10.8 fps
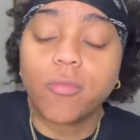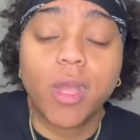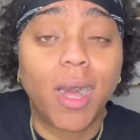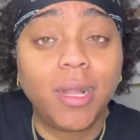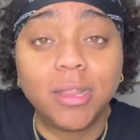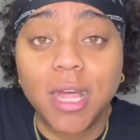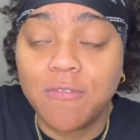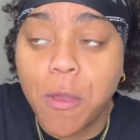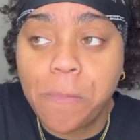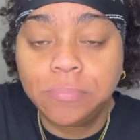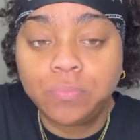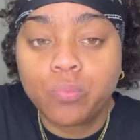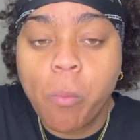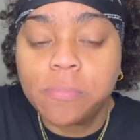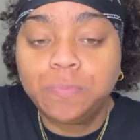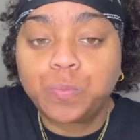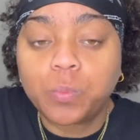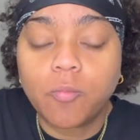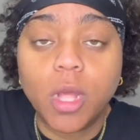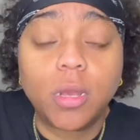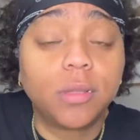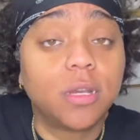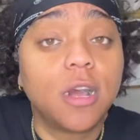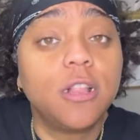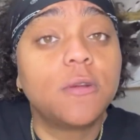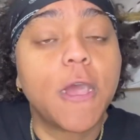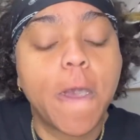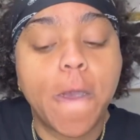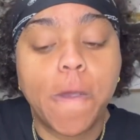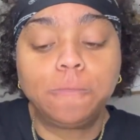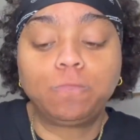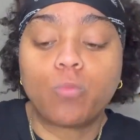I love it. And like the color I have